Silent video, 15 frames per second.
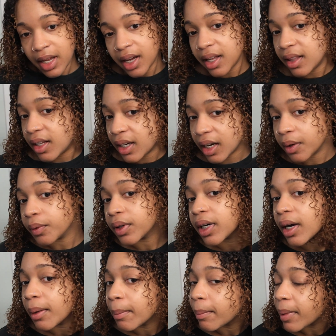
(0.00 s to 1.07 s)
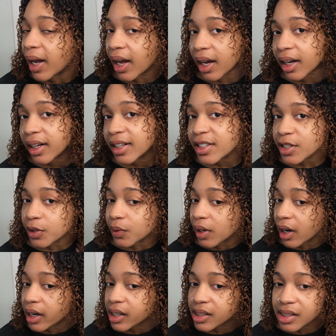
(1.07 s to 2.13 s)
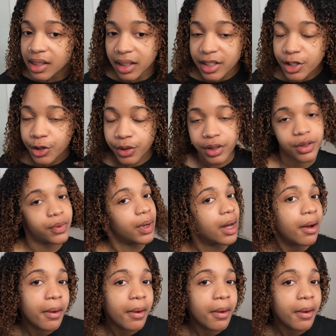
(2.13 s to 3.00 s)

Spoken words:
and then I will come back to you guys to let you know